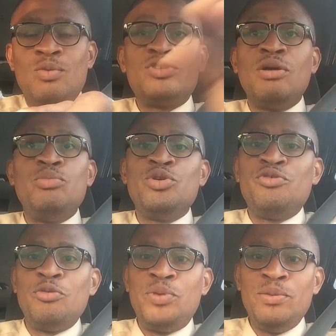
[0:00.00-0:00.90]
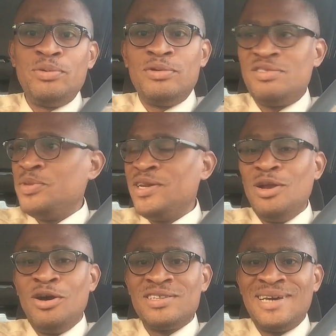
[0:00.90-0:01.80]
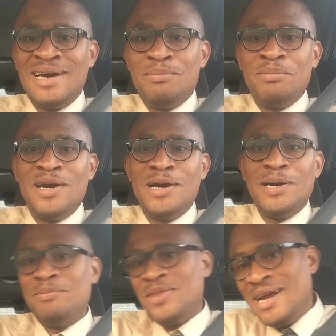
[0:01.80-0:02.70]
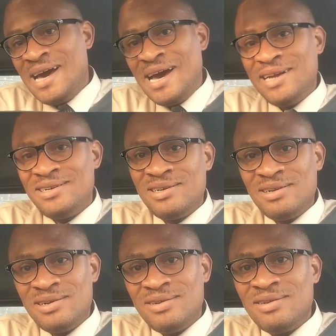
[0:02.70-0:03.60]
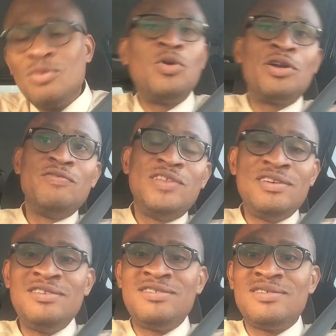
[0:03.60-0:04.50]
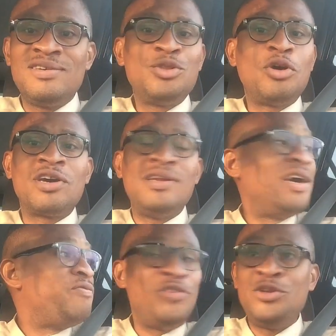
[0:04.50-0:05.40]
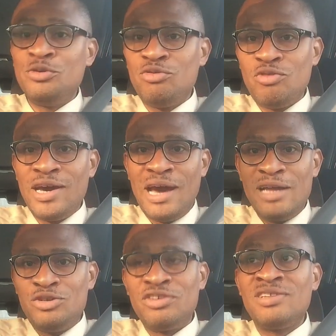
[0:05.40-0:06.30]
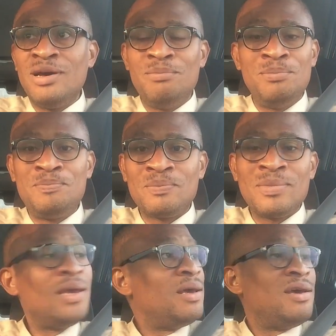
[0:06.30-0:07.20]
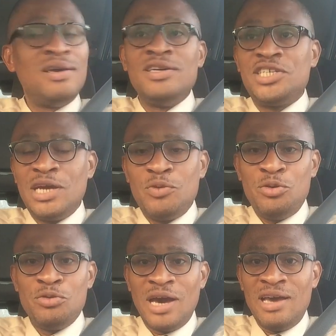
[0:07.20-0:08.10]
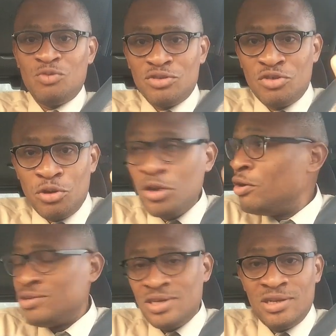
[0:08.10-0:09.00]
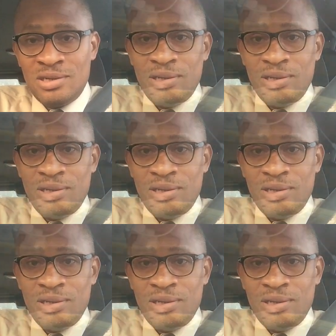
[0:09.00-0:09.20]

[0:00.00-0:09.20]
What's up, beautiful people? It's been a long time that I had one of these talking head videos where I just share with you guys what's going on in